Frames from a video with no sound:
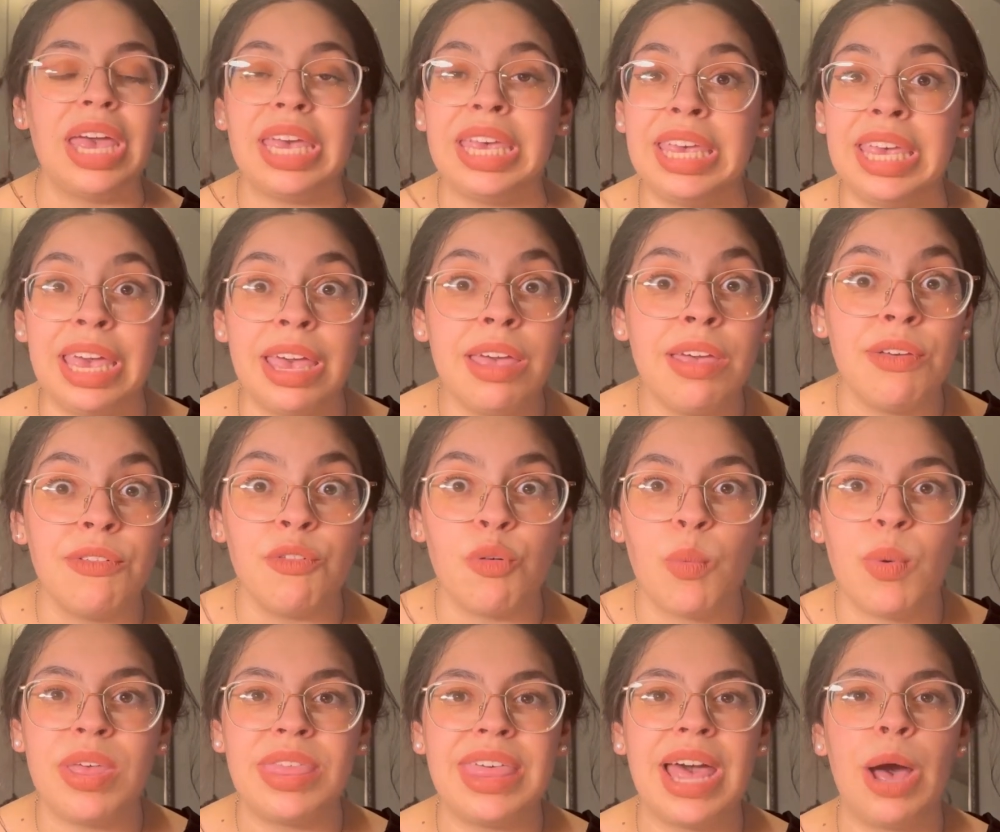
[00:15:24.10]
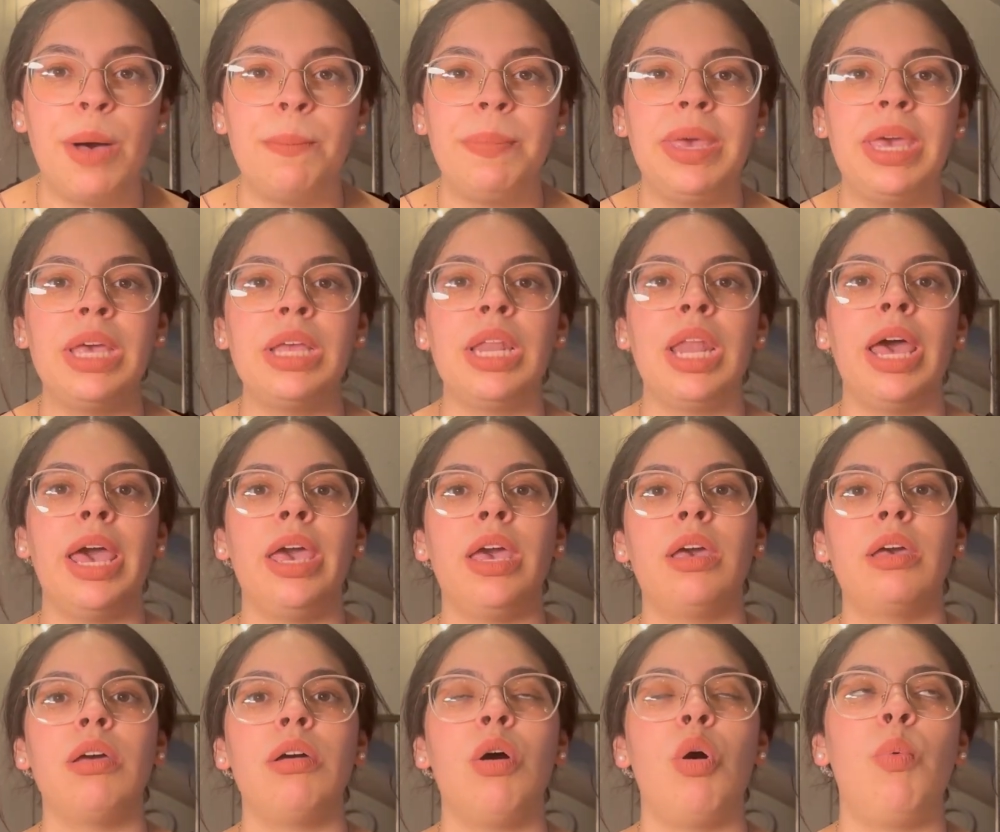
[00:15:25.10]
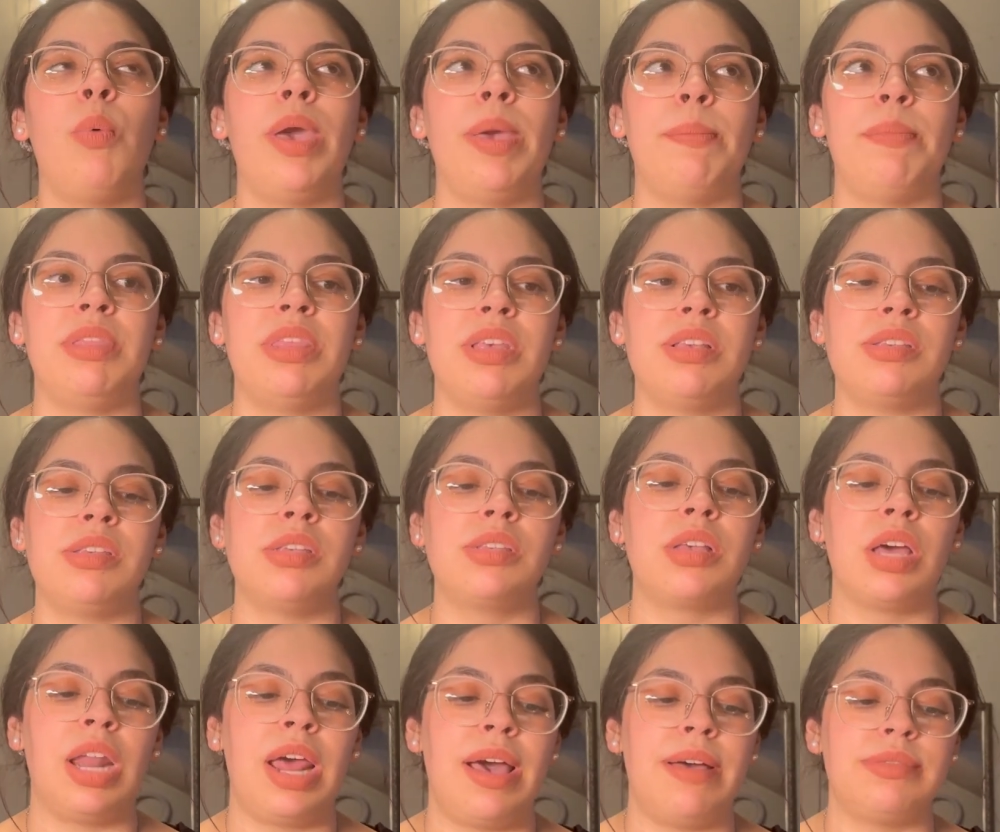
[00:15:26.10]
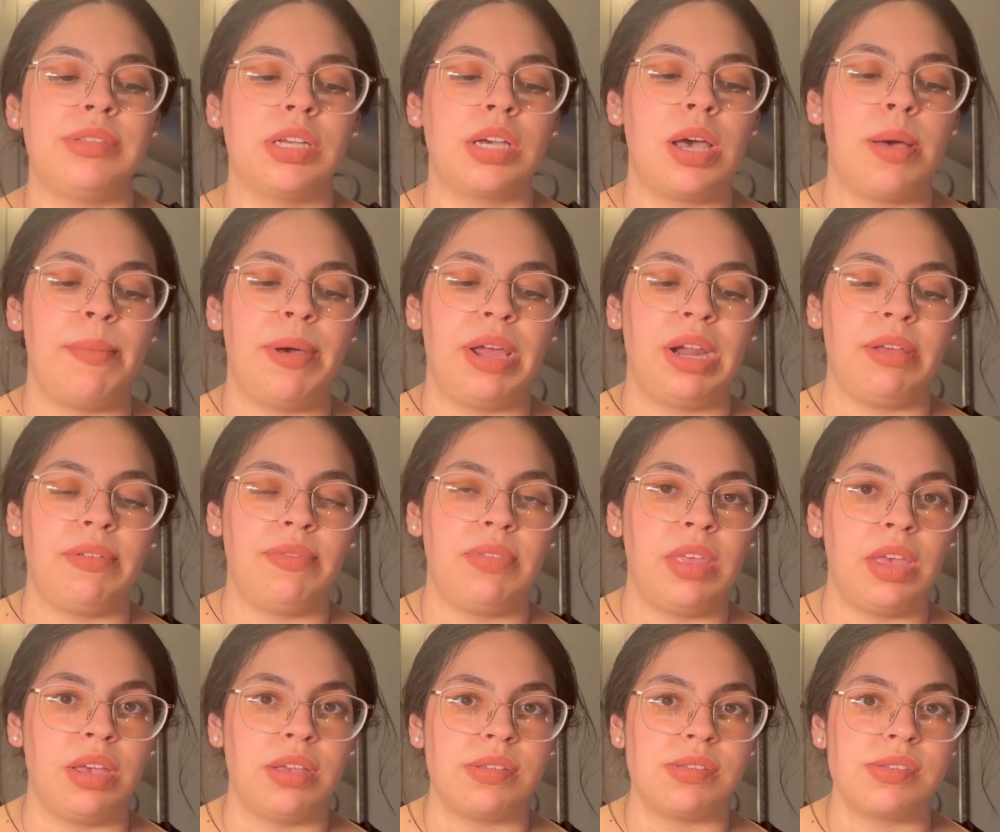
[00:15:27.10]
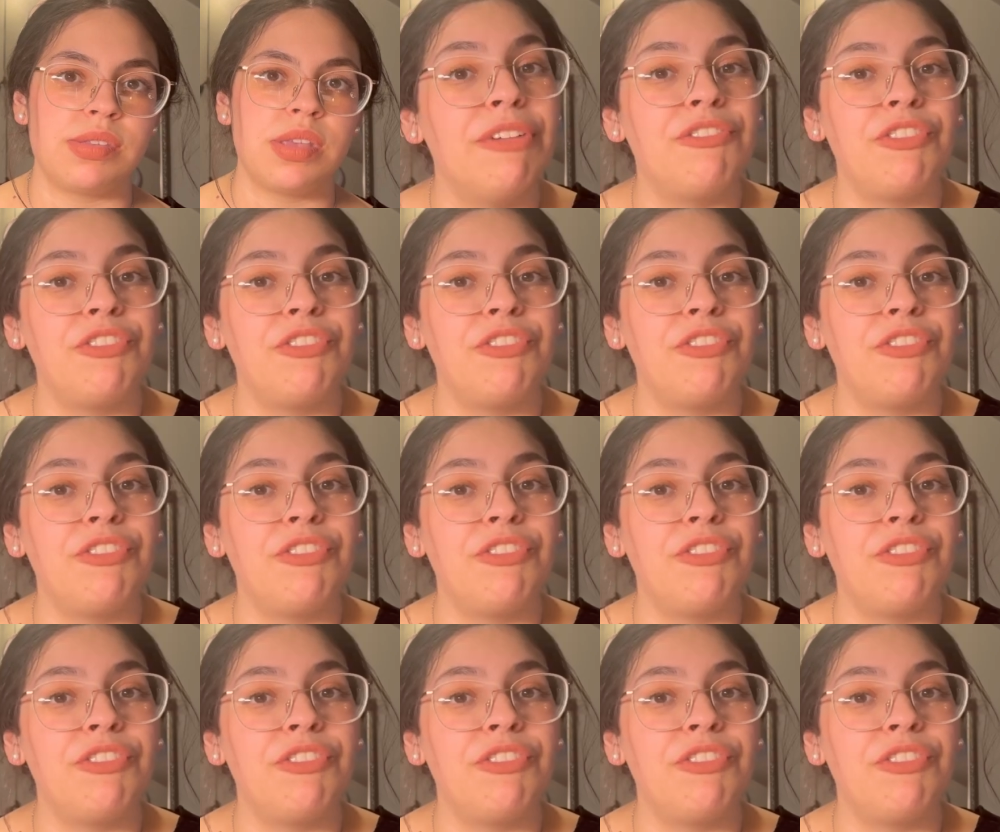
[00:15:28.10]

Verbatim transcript: give without being like, oh wait, but this is gonna have to come out of this.